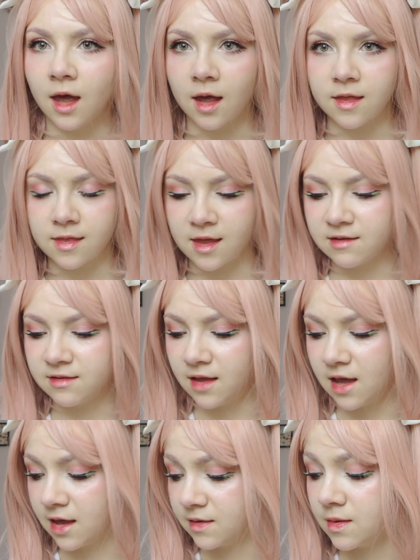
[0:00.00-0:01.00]
And then
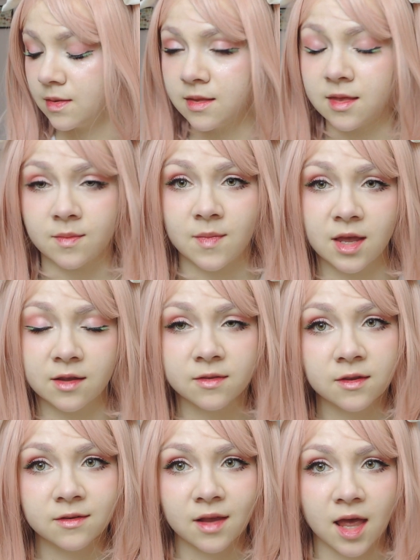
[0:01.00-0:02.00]
lastly, I guess the thing that makes
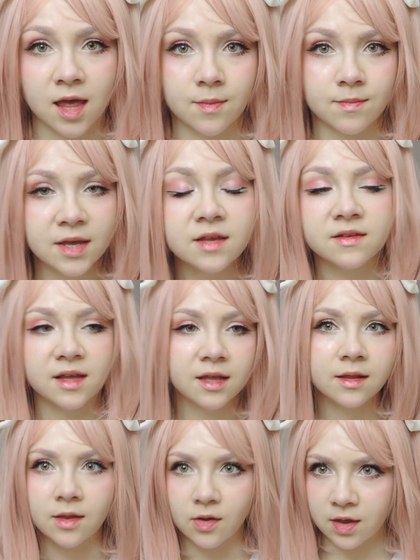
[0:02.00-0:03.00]
this a Pixie
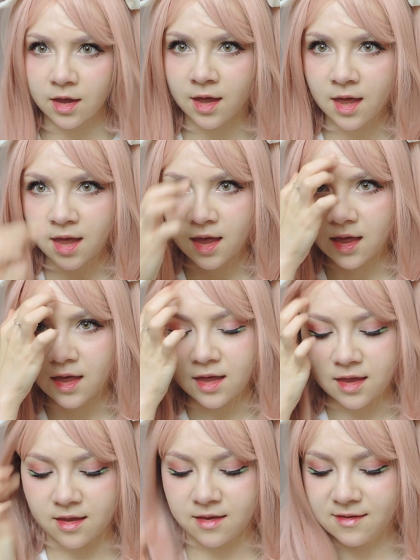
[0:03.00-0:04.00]
look
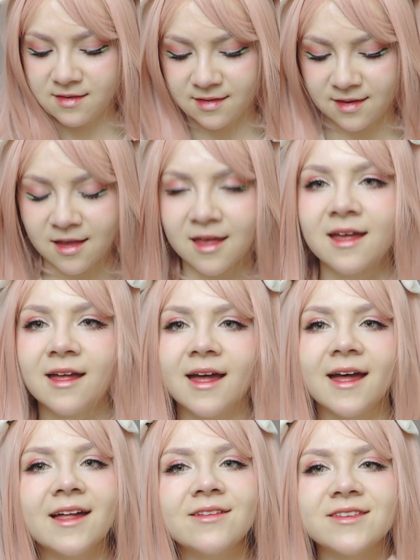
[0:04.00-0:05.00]
is
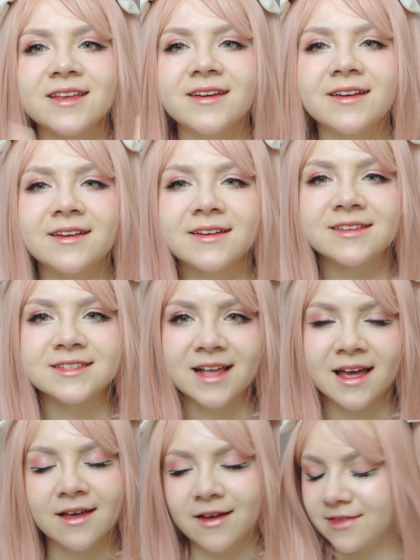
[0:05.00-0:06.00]
elf ears!
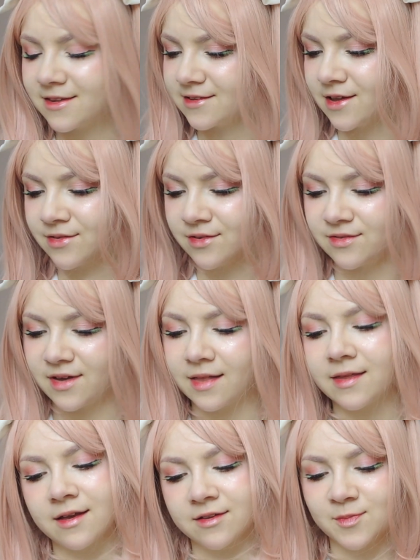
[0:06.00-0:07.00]
I got these off of
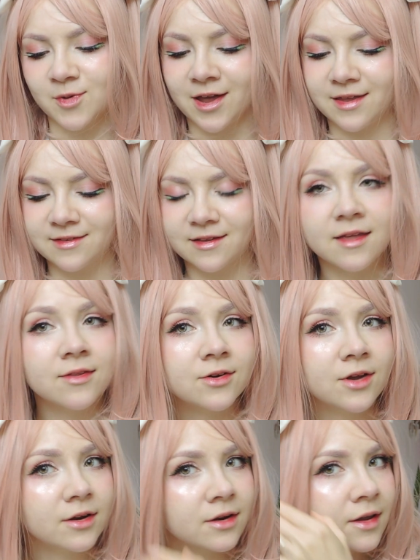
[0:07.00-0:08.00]
AliExpress, and
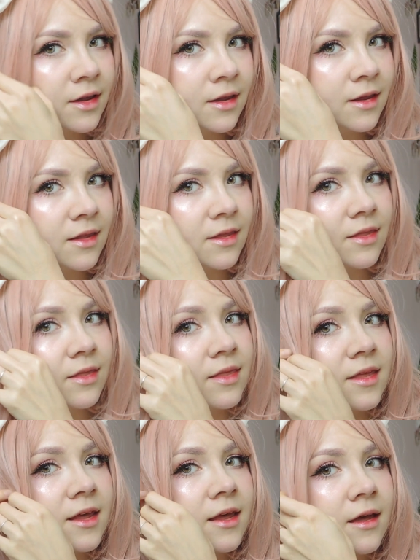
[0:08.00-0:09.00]
they're not
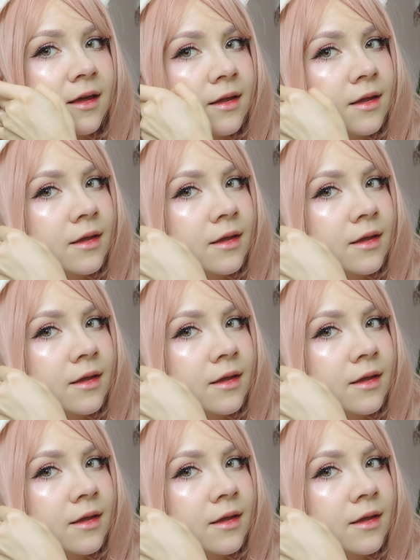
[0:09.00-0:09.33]
the